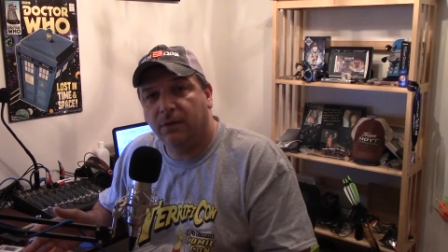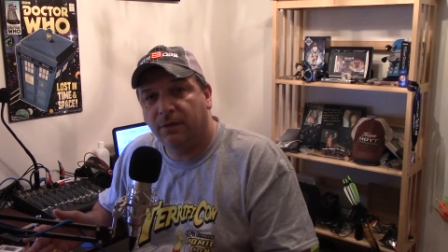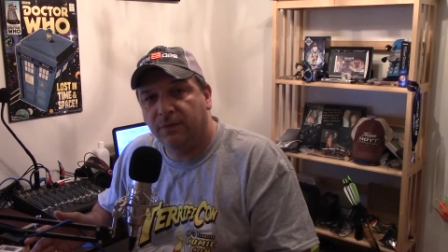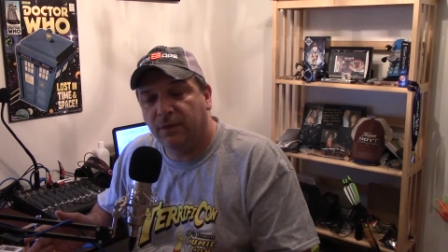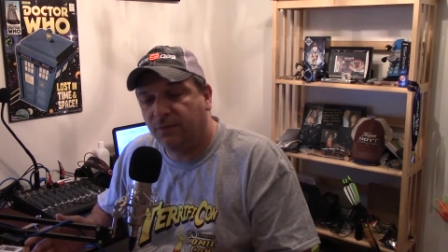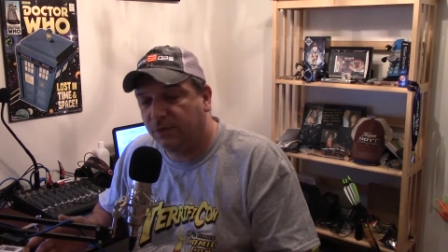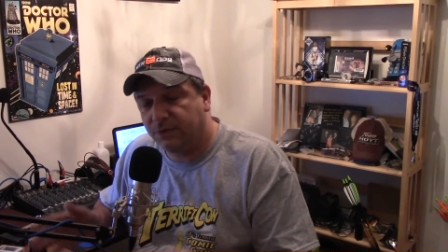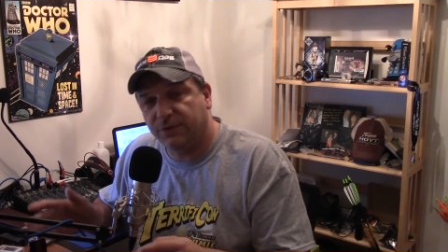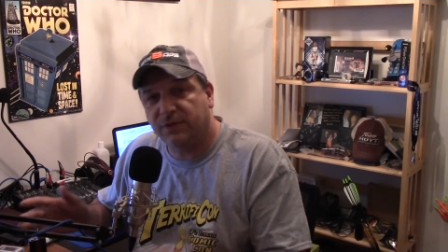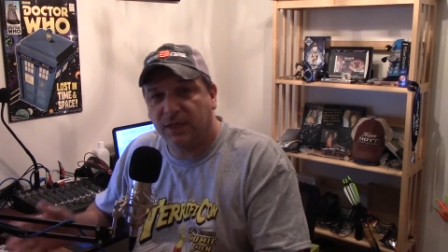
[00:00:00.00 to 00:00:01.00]
of the
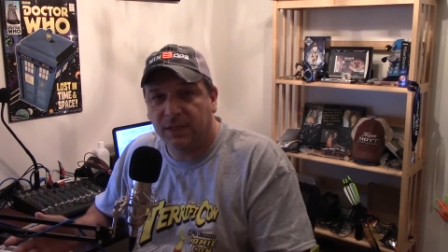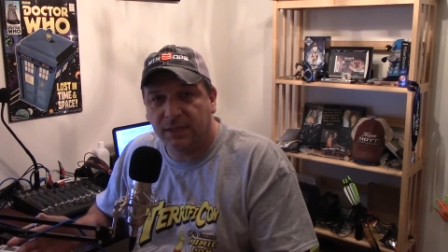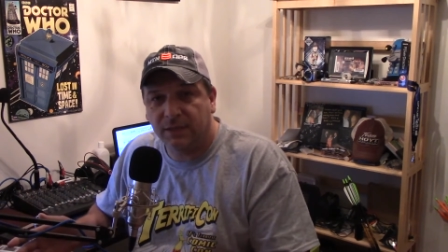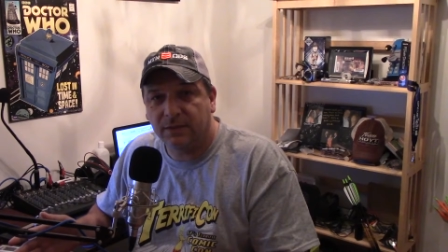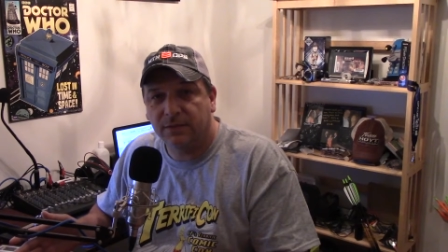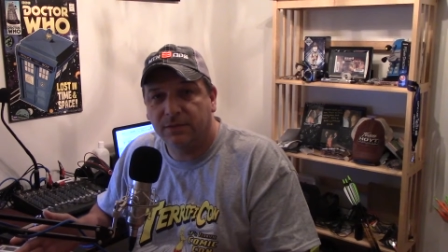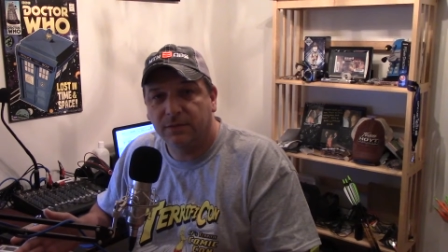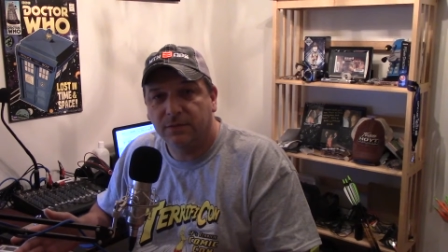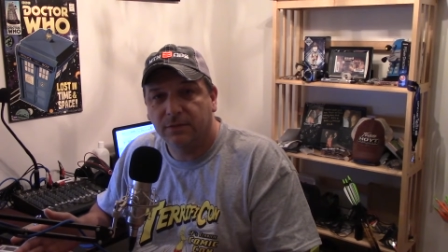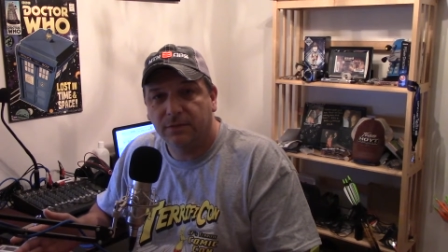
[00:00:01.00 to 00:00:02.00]
official standings
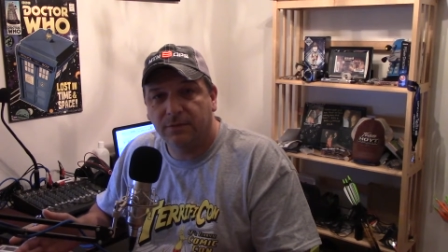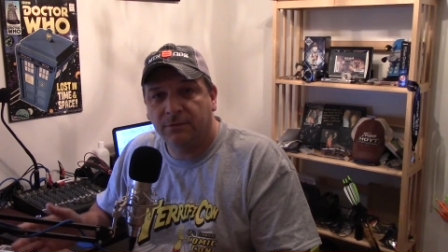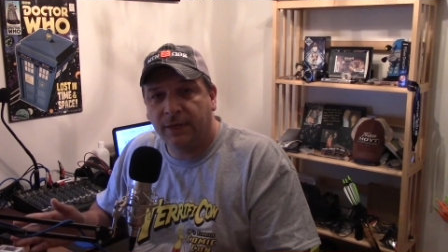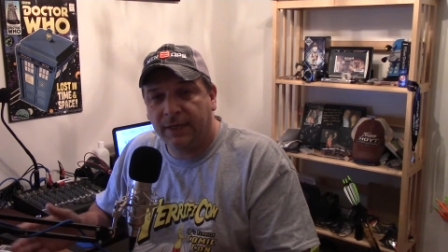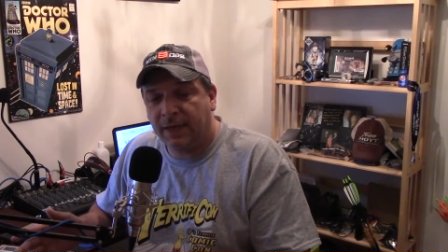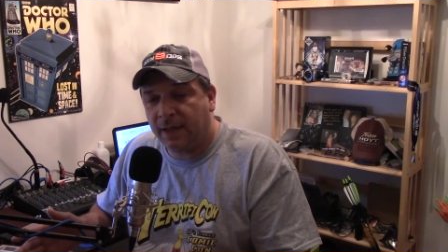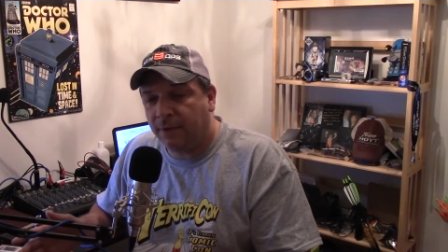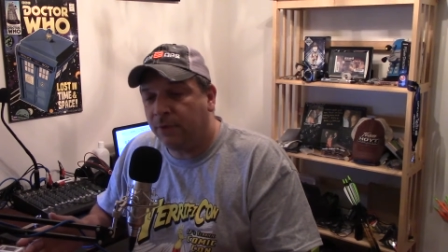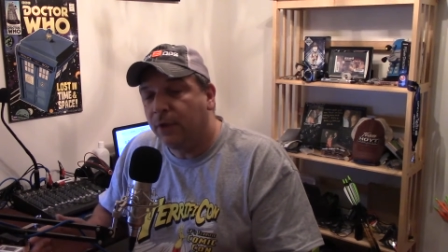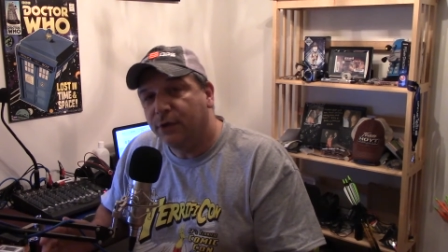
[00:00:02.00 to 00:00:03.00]
right
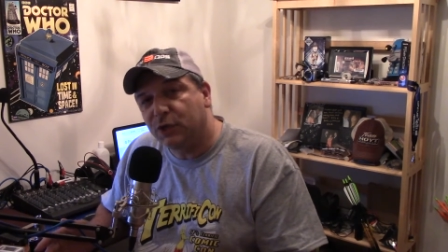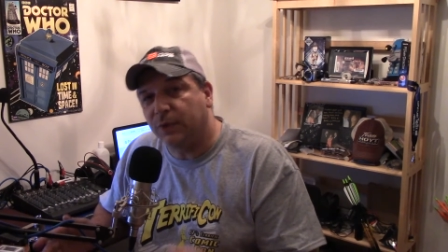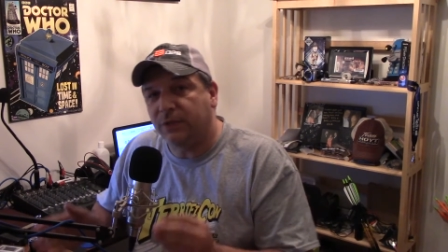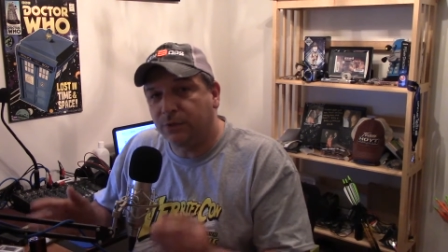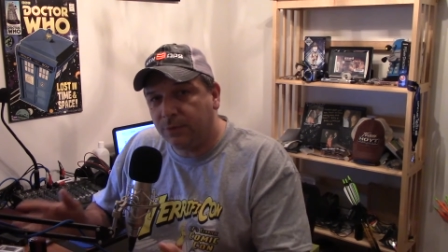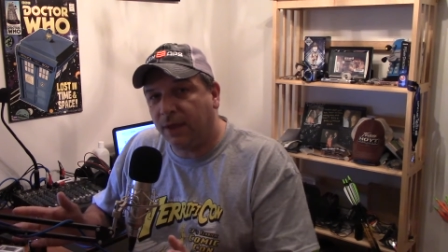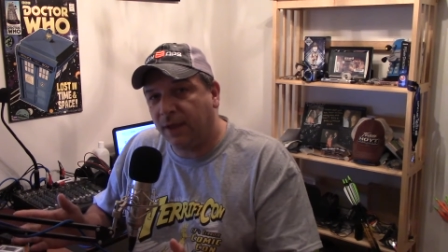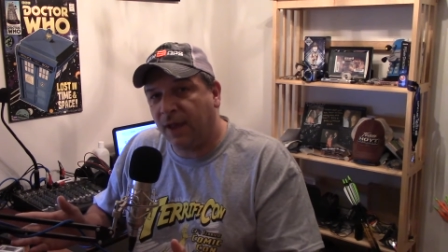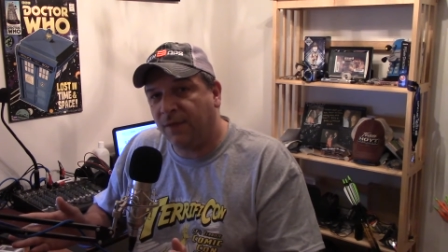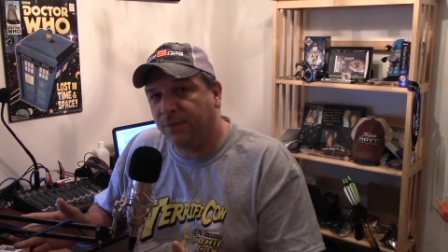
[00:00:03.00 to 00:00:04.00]
now, so I do
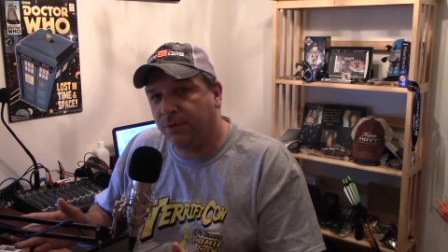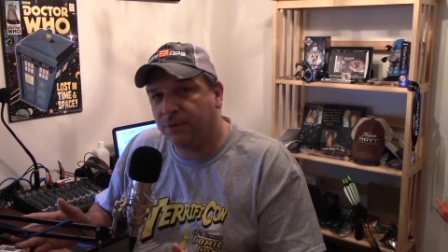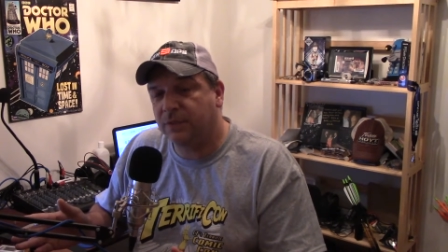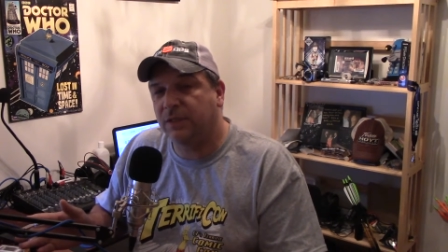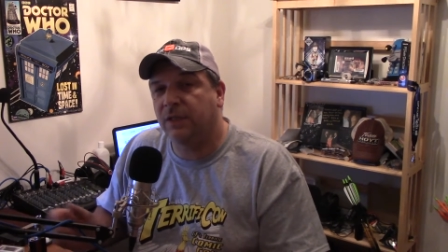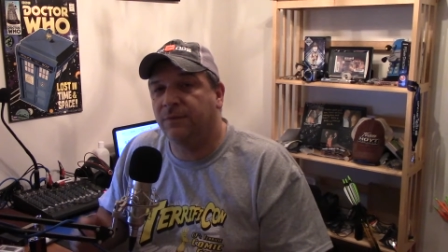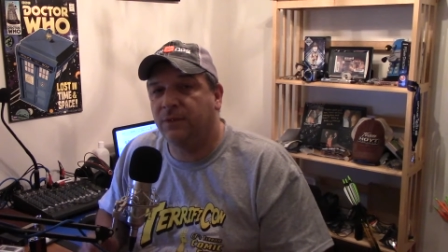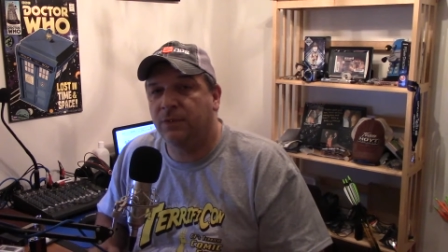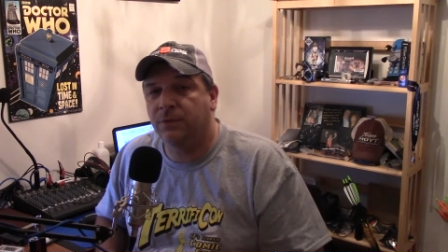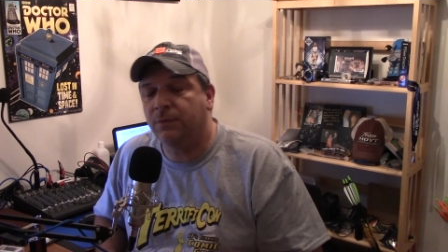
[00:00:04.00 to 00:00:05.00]
not have those to give
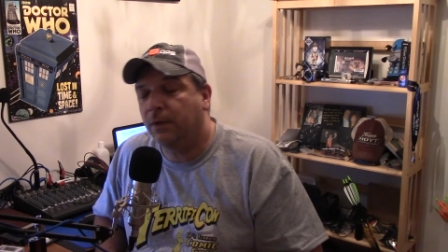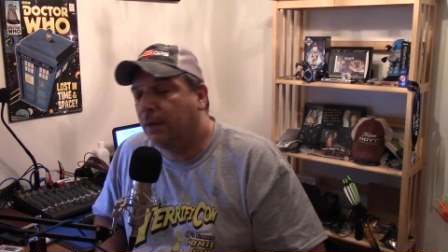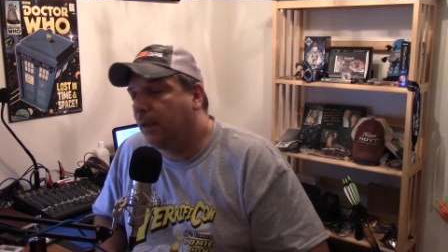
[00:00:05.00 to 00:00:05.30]
to you.